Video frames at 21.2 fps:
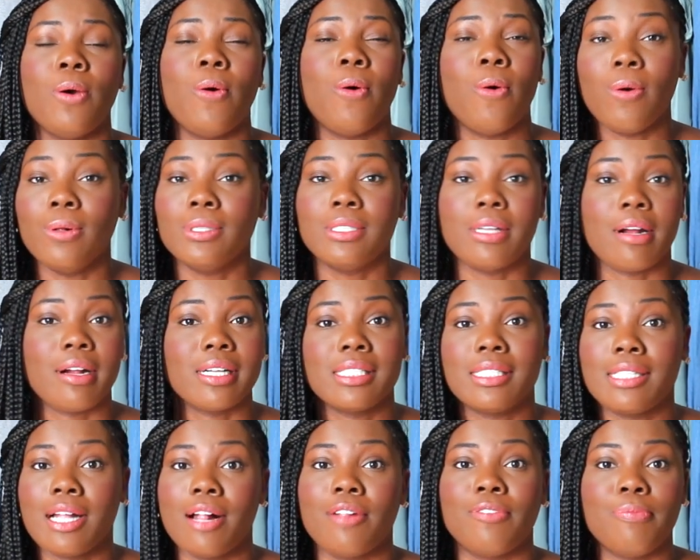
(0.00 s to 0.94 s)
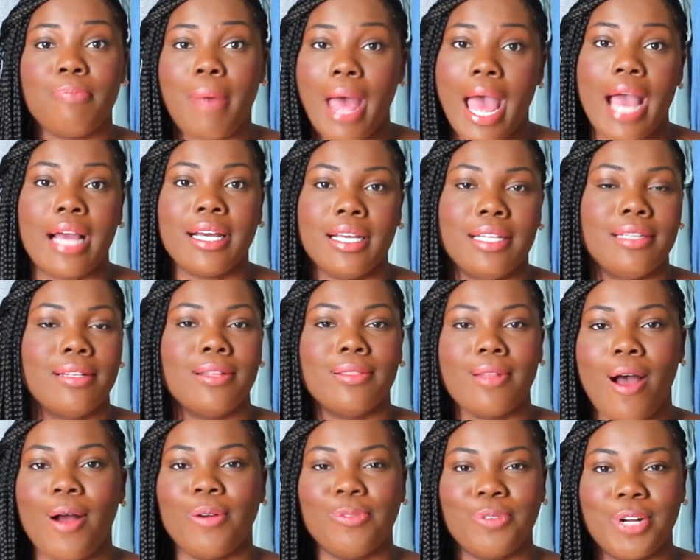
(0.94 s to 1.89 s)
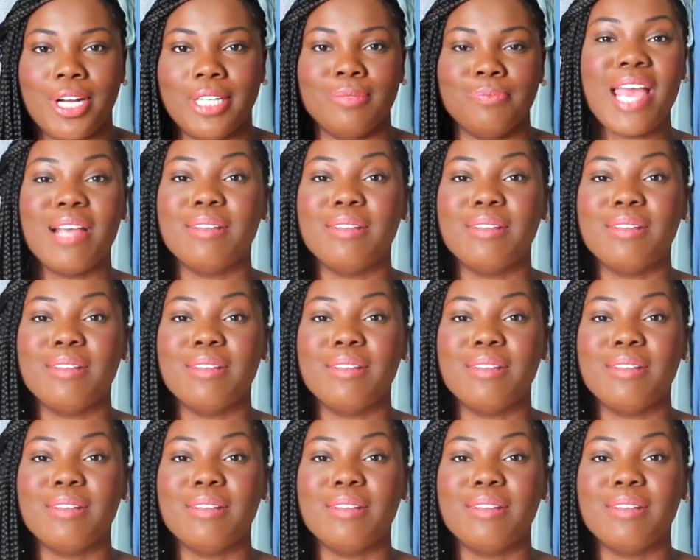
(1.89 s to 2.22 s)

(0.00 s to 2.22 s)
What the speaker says: hold ourselves back in the long run.